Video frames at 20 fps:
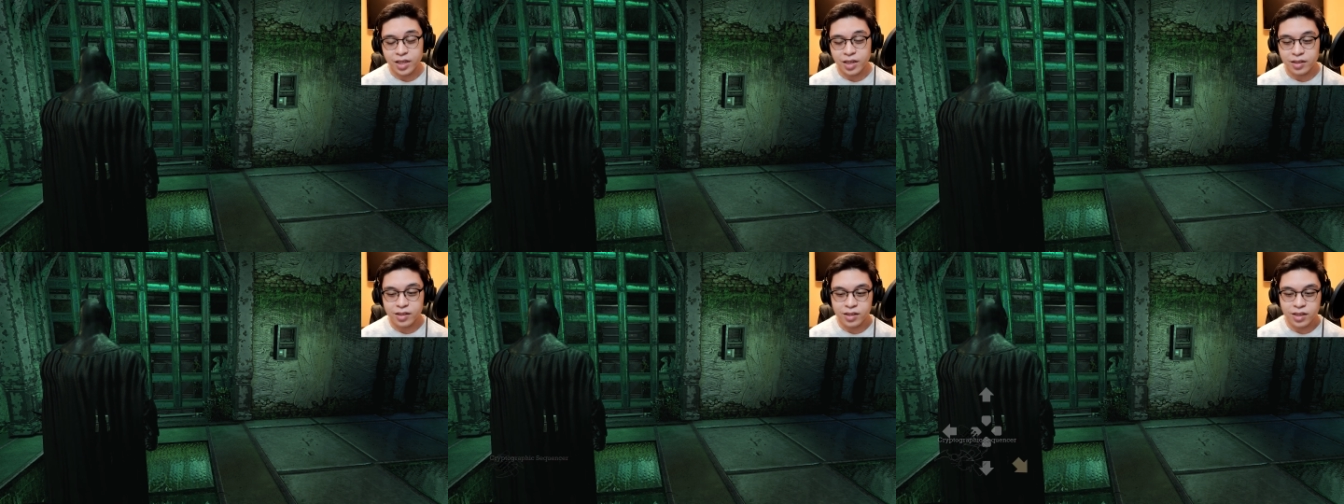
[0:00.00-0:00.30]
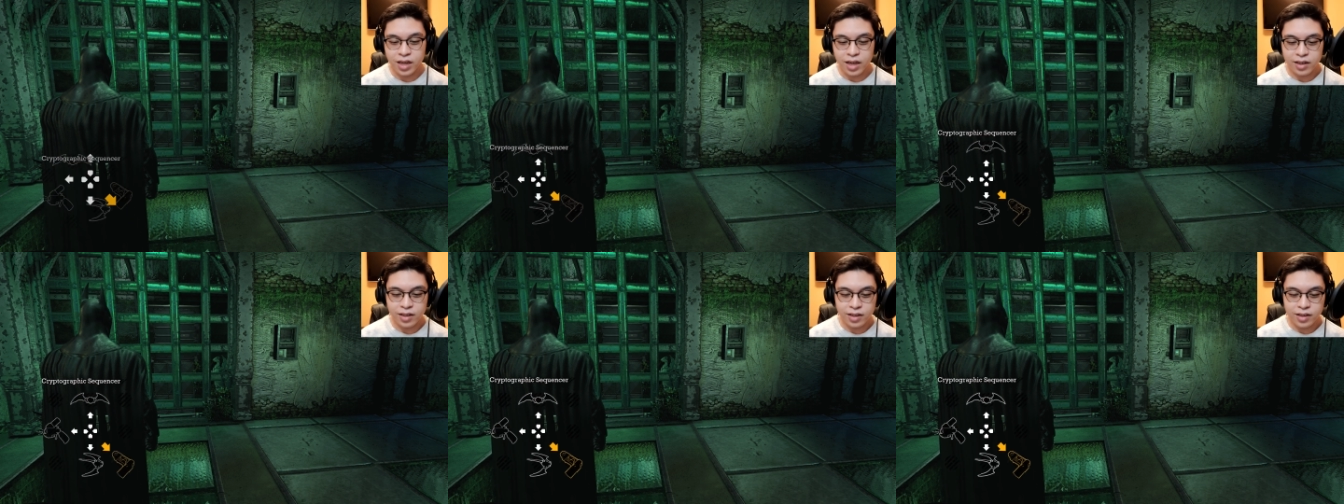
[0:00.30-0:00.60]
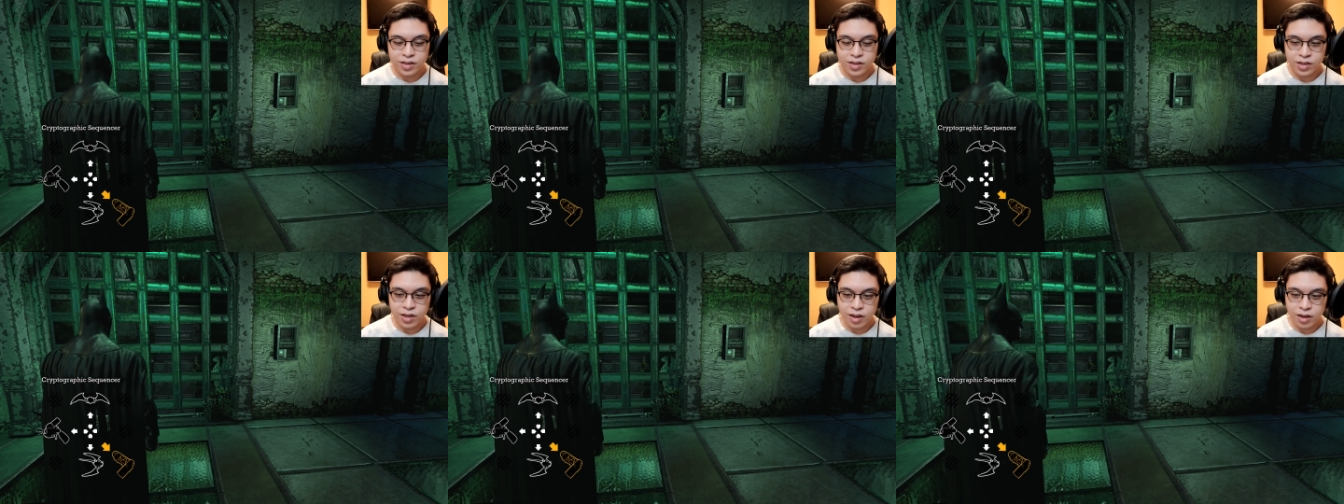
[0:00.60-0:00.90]
That's
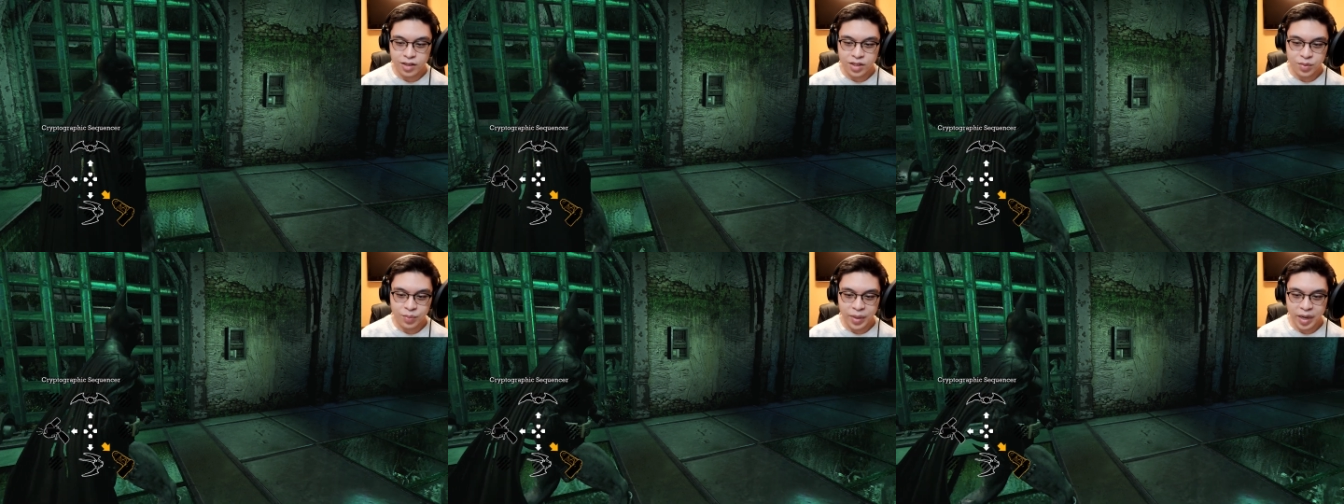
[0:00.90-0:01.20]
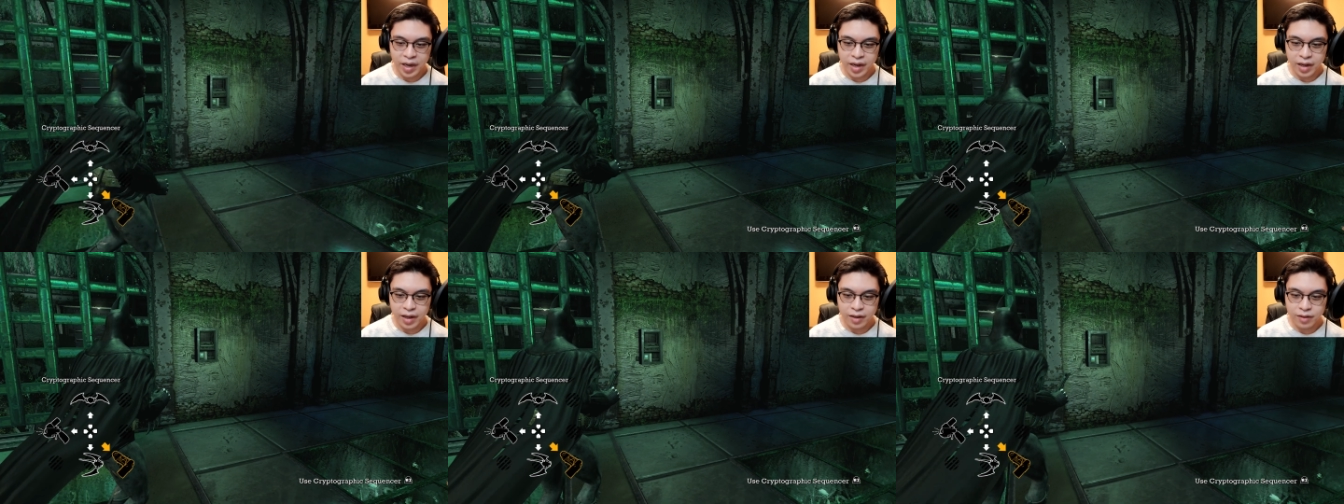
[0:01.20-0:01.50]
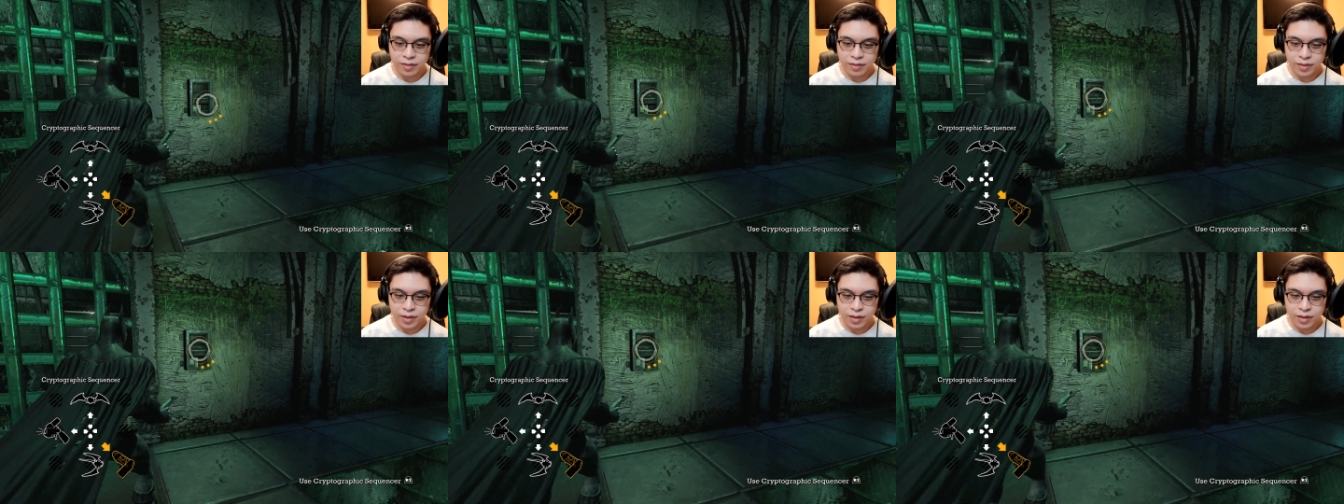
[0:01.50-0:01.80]
kinda
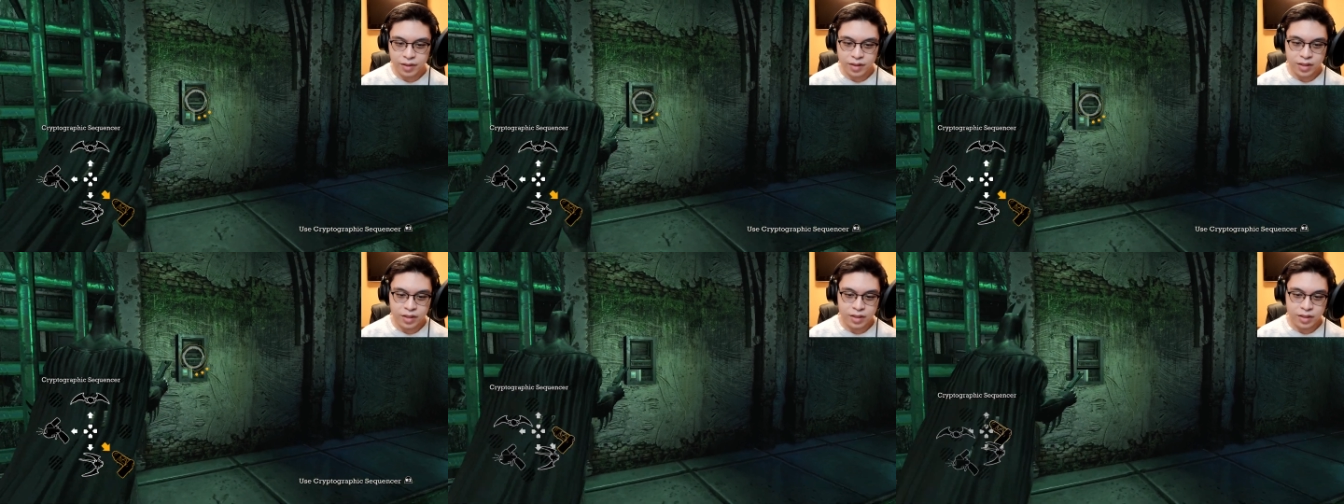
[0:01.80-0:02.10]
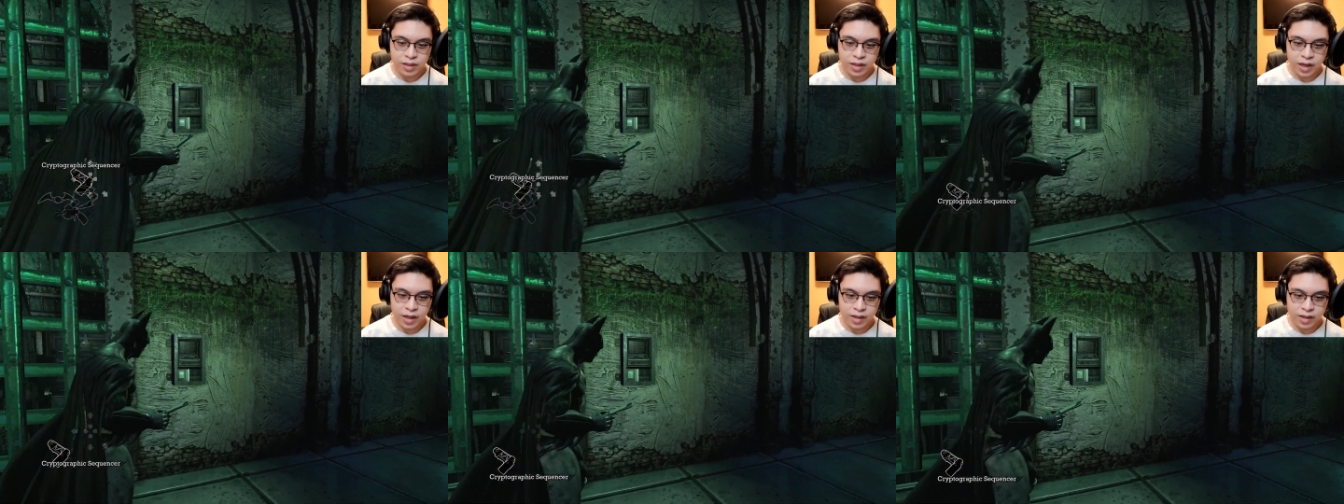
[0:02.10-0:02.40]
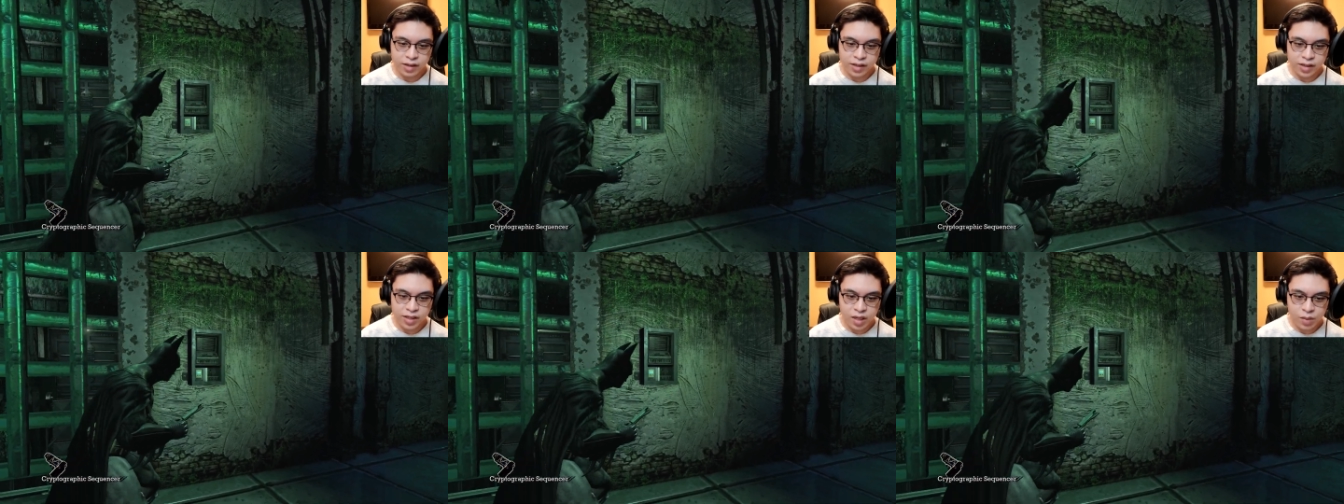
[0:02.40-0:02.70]
suspect.
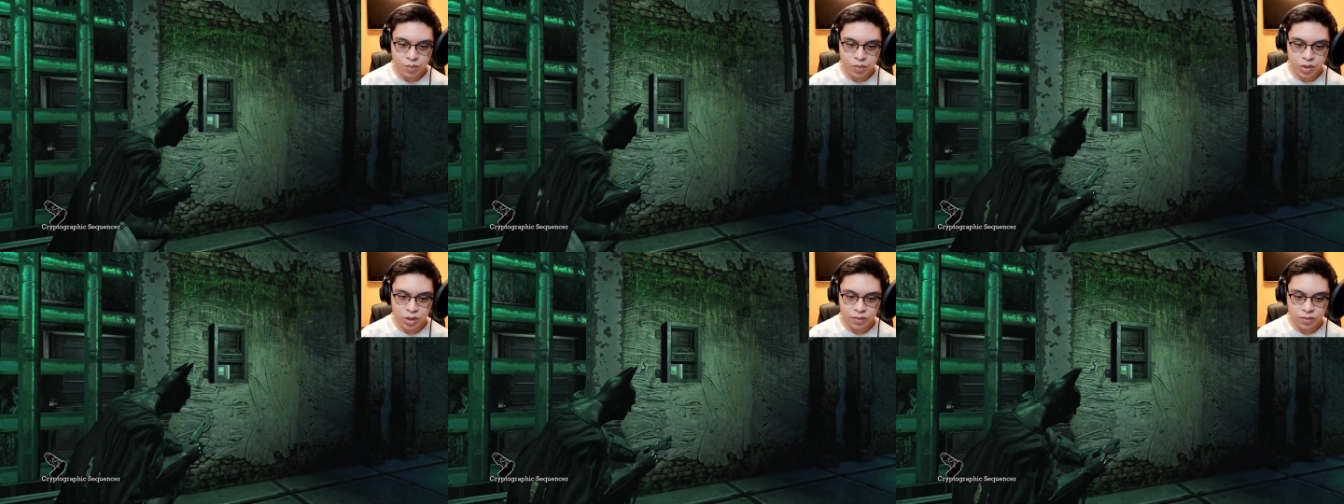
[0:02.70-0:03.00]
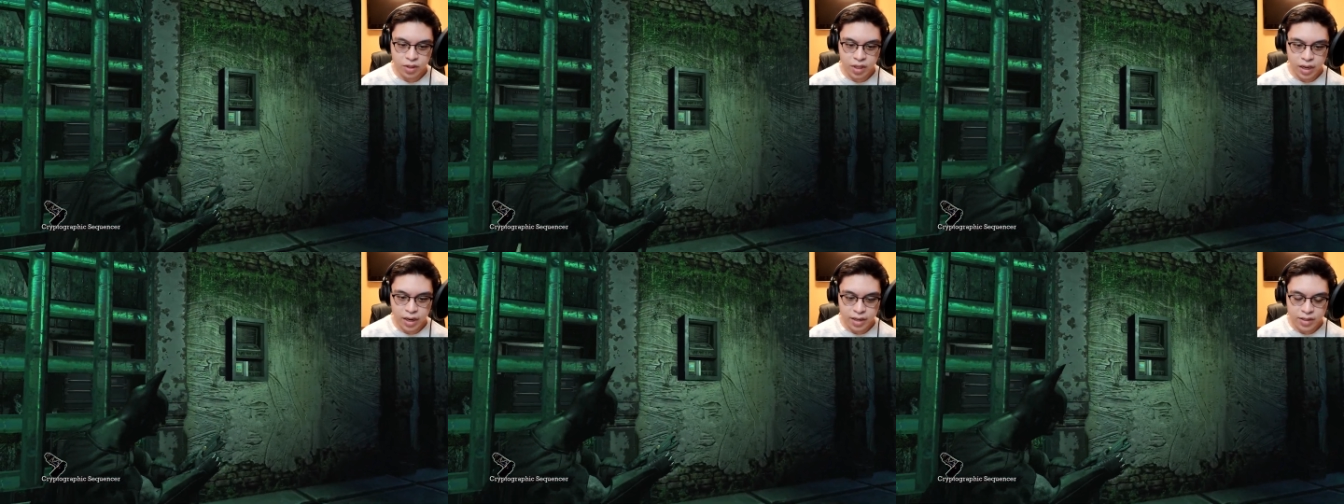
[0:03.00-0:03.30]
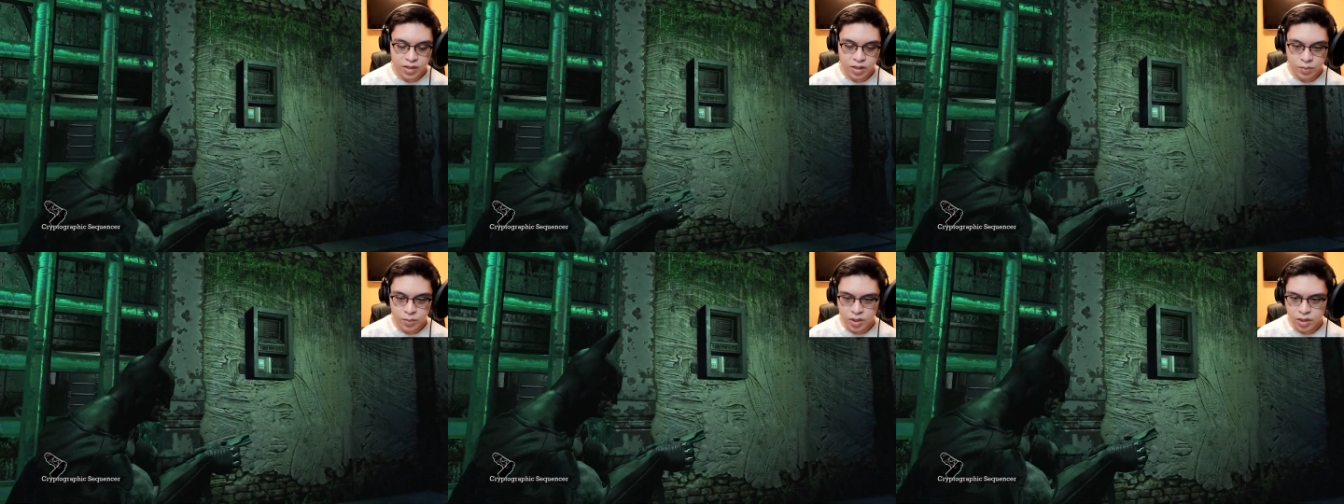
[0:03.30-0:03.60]
Kinda simpy if you
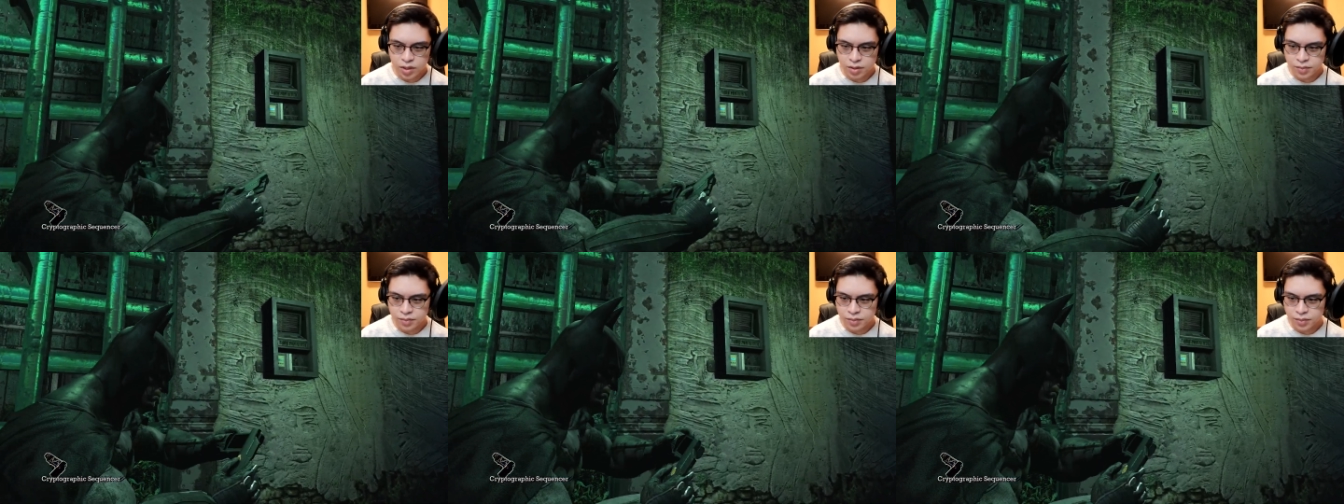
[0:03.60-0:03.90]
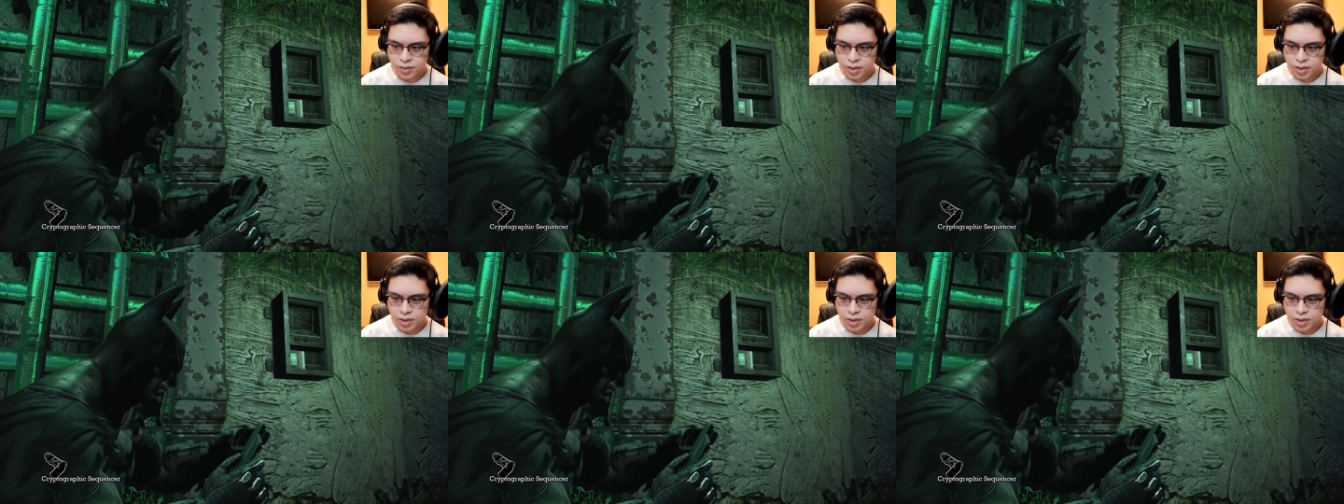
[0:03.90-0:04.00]
ask me.